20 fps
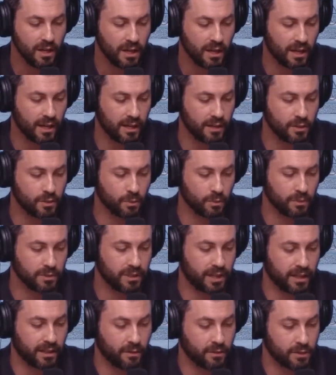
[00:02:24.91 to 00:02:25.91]
a dual
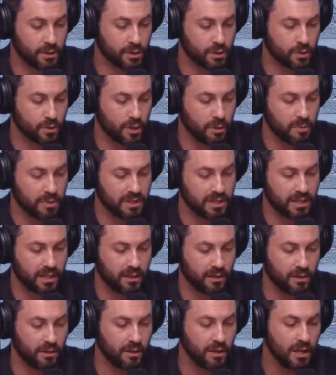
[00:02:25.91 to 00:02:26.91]
diagnosis treatment
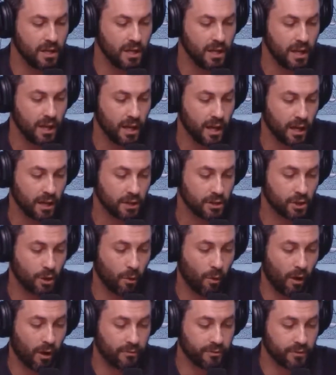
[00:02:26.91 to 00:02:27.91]
center.
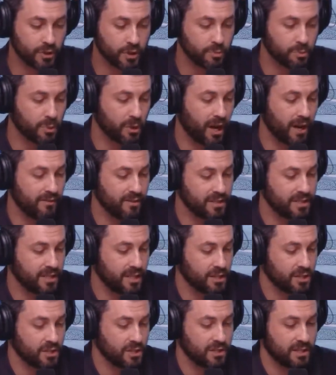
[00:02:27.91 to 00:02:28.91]
Joe offers private
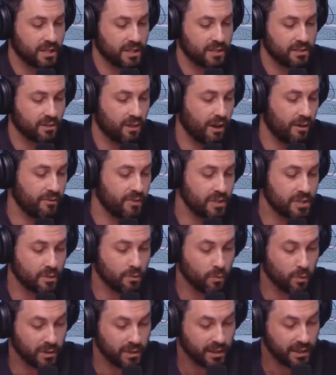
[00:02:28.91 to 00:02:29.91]
sessions at his office in
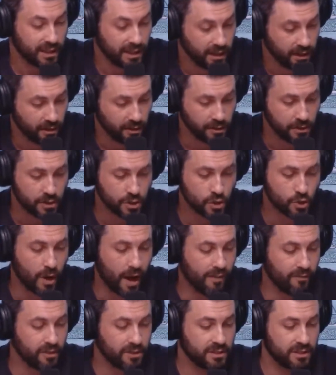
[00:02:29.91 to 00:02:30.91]
Woodland Hills,
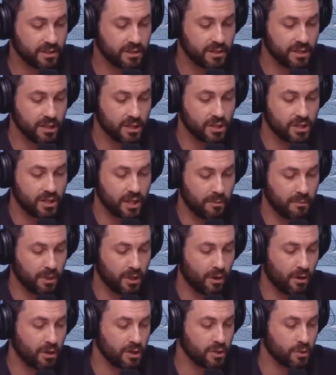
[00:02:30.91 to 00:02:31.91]
travels to teach
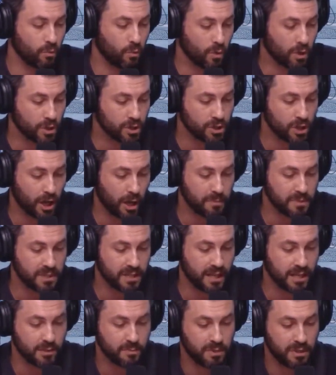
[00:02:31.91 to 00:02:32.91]
seminars and workshops, and
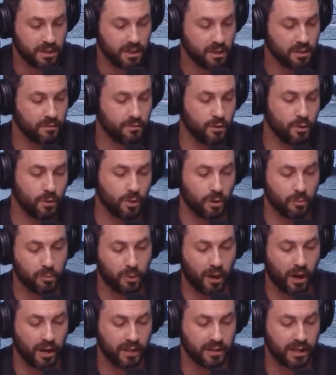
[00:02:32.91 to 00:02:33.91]
has been interviewed on
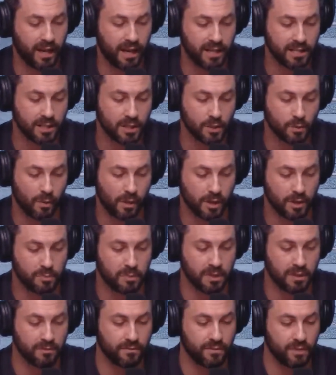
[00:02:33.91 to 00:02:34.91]
podcasts as well as
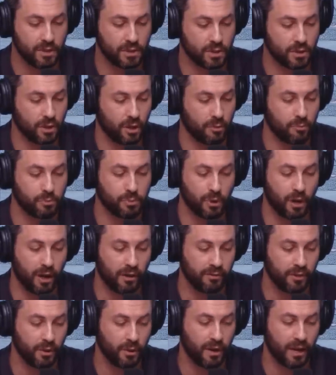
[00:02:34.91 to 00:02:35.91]
being featured on
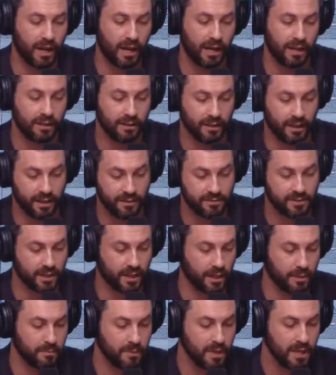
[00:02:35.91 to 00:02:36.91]
Bravo and
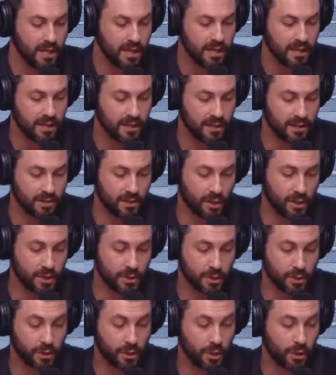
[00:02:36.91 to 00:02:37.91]
Lifetime. He is also
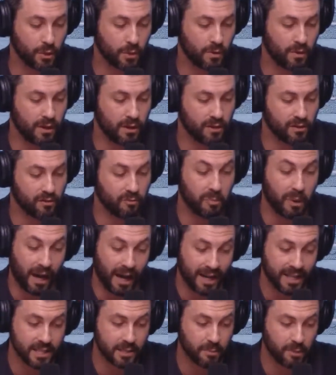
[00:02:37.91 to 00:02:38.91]
the co-creator of
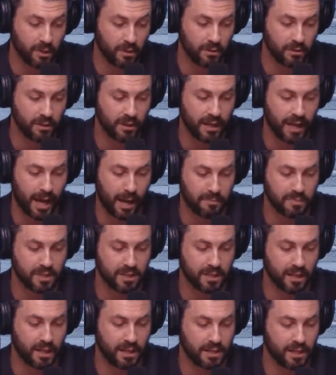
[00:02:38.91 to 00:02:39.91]
Possible, an app
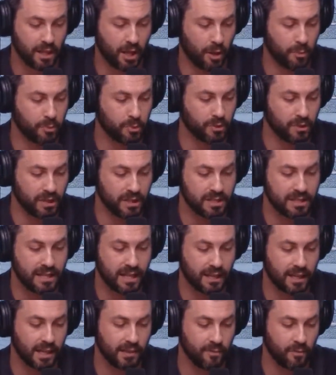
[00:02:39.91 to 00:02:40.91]
designed to help release
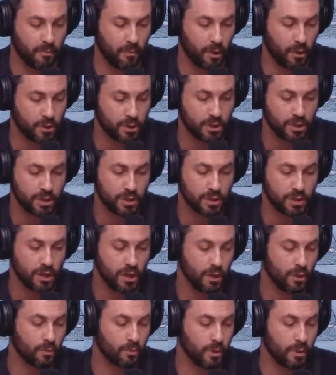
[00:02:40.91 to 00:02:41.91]
negative emotions,
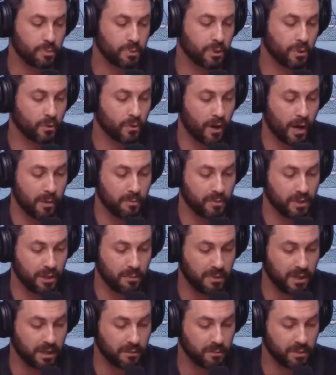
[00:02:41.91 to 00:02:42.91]
reprogram
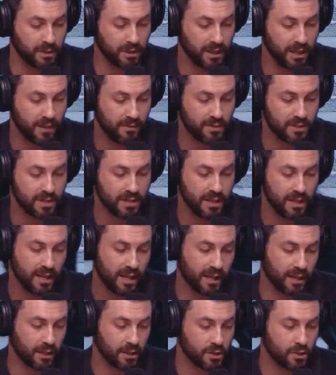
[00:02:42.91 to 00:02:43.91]
limiting beliefs,
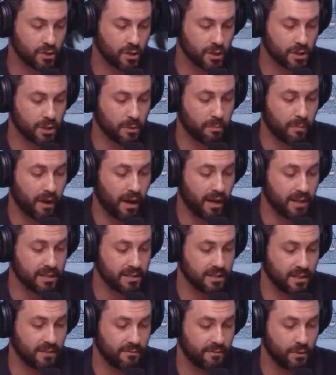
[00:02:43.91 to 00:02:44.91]
and construct a
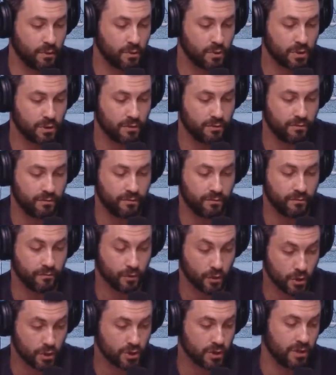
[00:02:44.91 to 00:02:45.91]
positive future
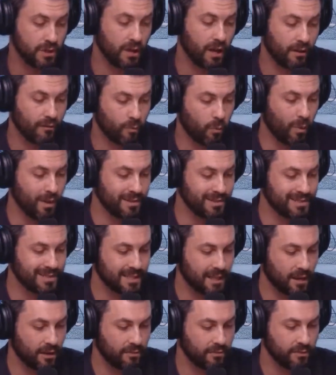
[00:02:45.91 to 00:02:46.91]
version of
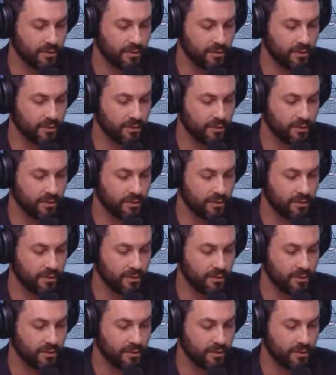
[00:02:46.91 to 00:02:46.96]
oneself.